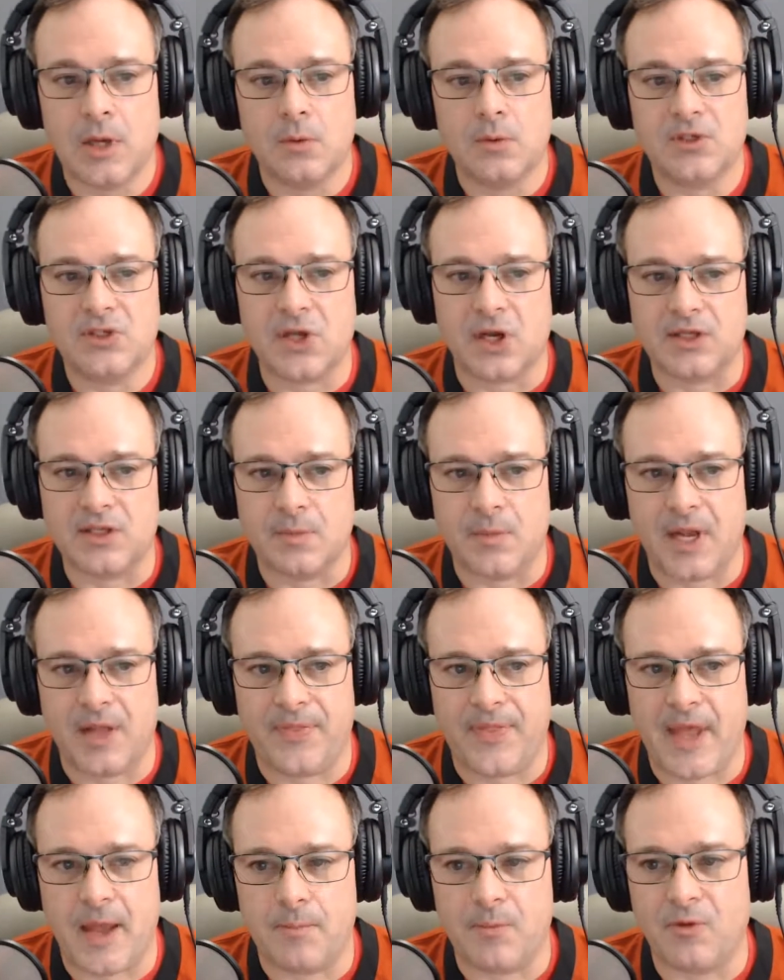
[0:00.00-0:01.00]
We talked
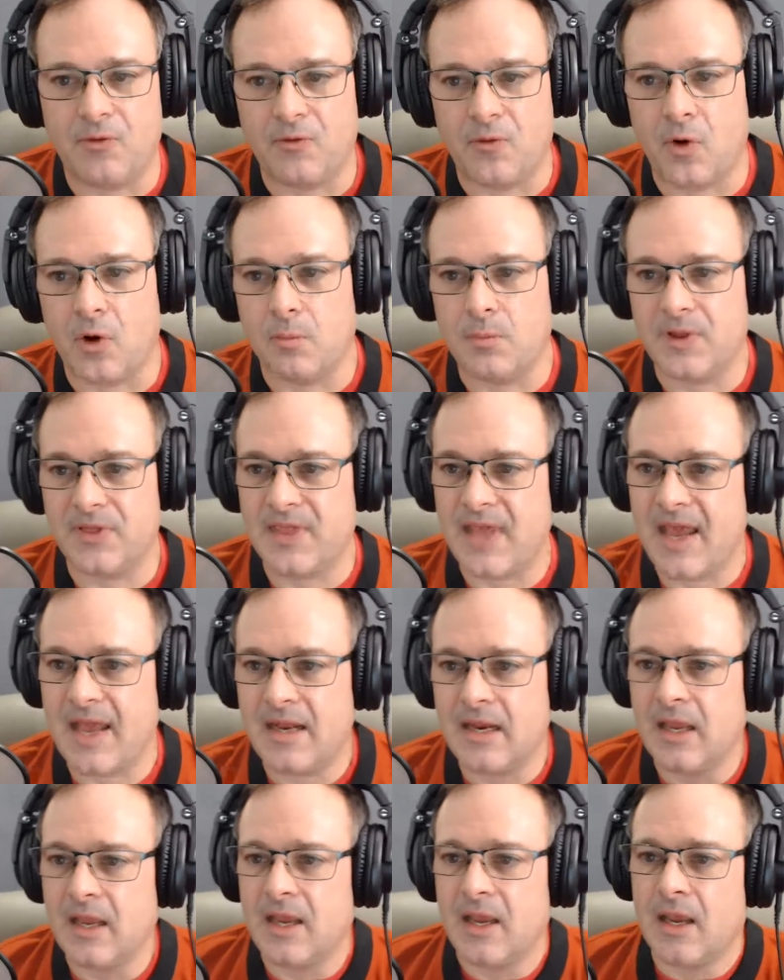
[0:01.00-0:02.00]
about that before, but
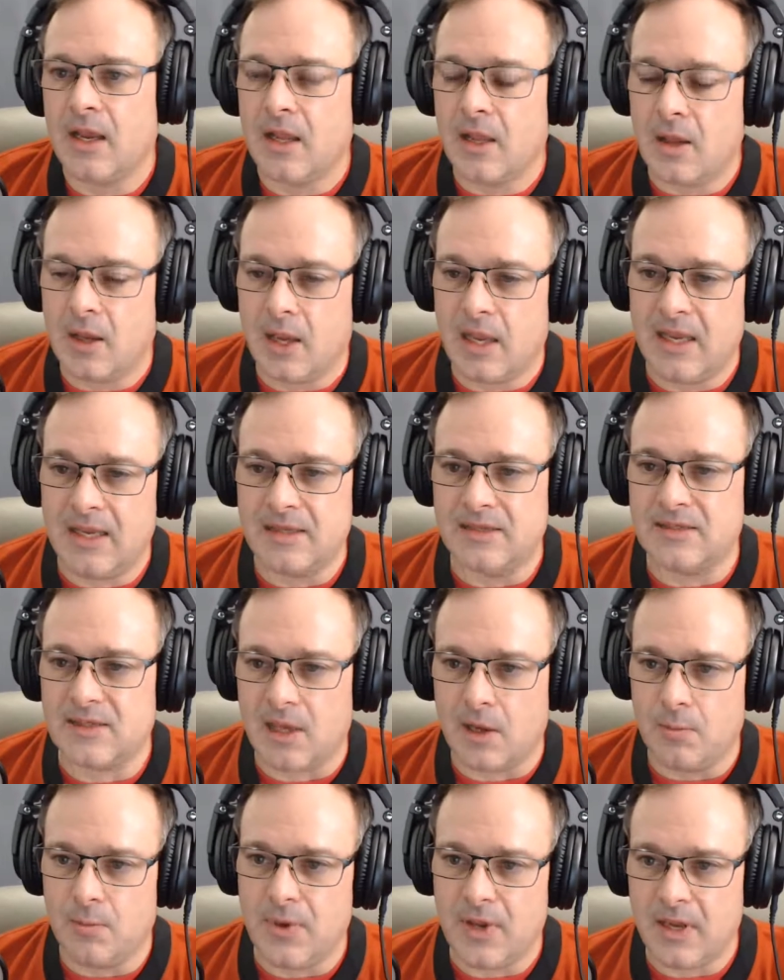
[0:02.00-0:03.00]
that is
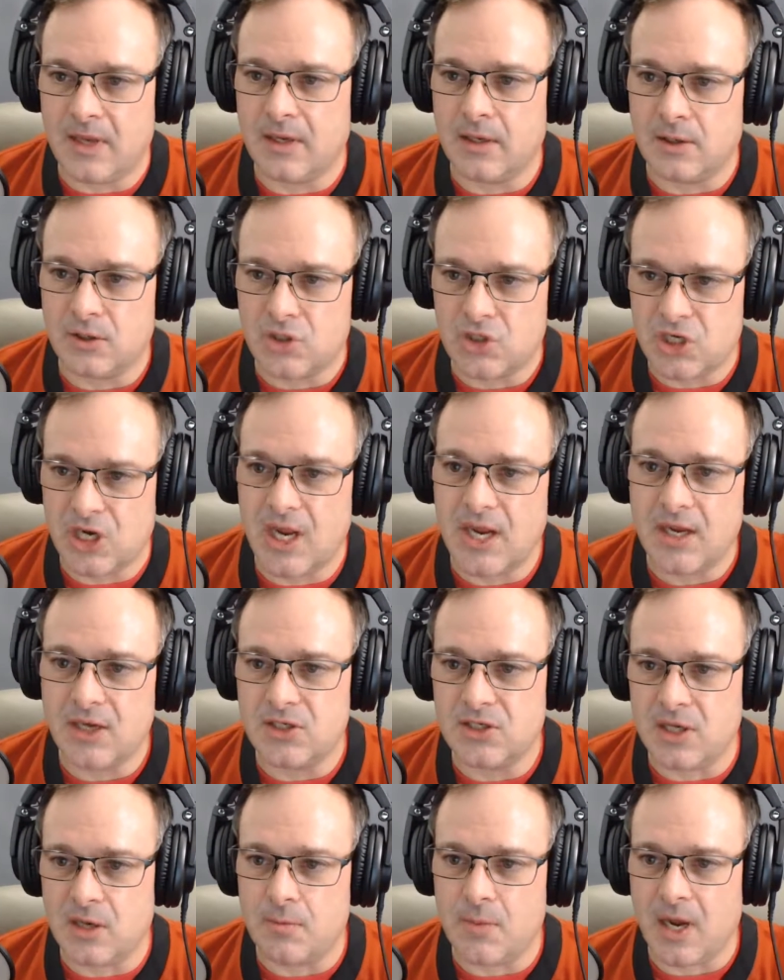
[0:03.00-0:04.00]
a big
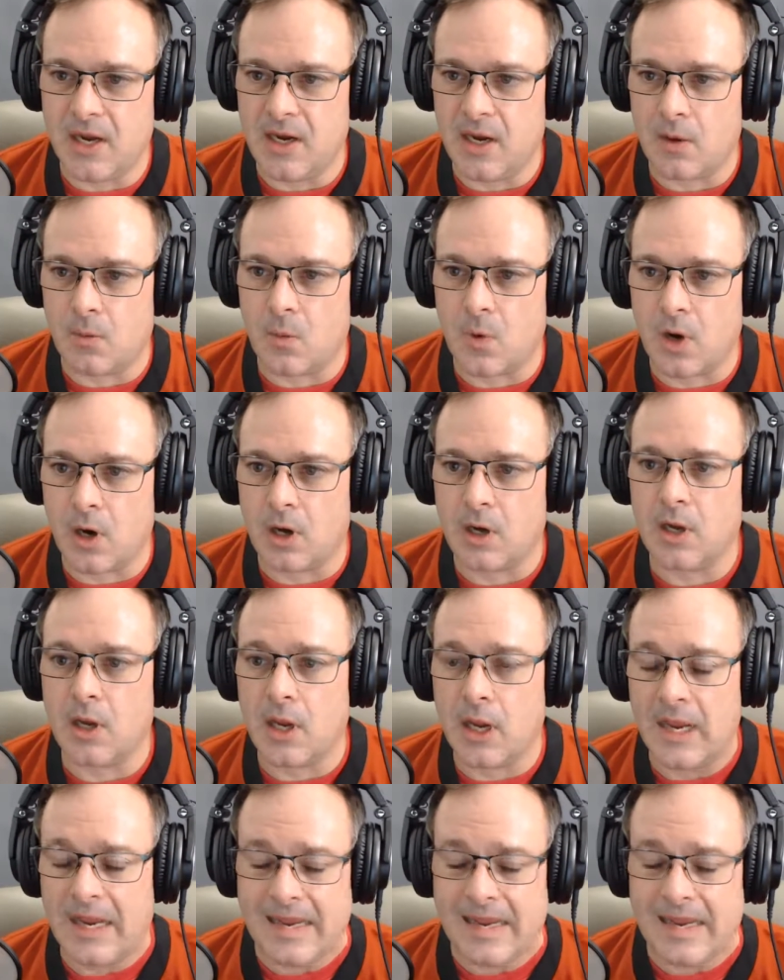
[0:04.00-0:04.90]
change in my network.